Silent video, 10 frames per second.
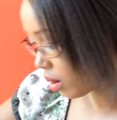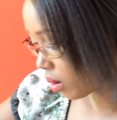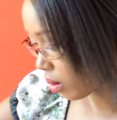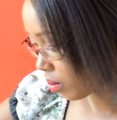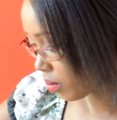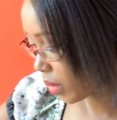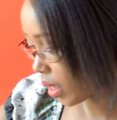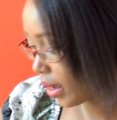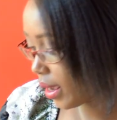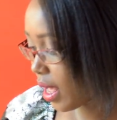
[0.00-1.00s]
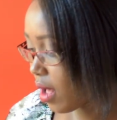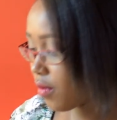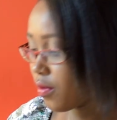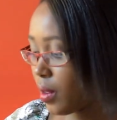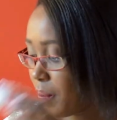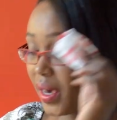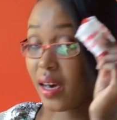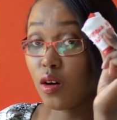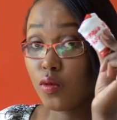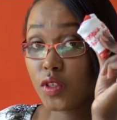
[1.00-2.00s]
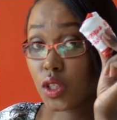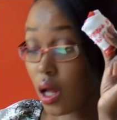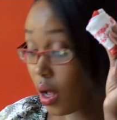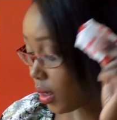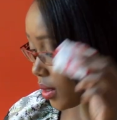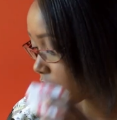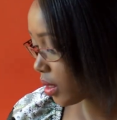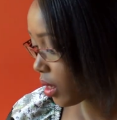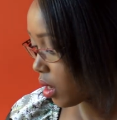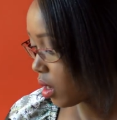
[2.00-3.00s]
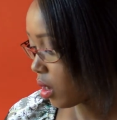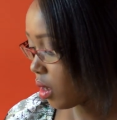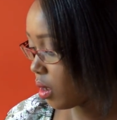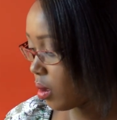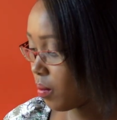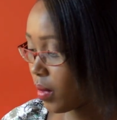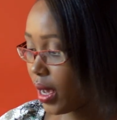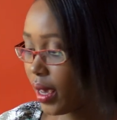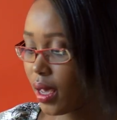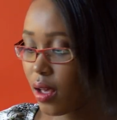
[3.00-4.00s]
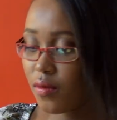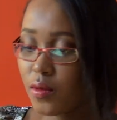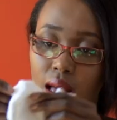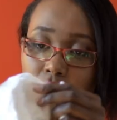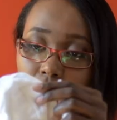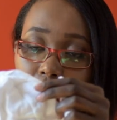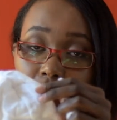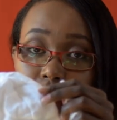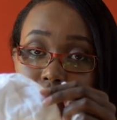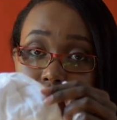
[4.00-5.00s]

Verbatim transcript: um, I have a pair of socks, um, I have a hat,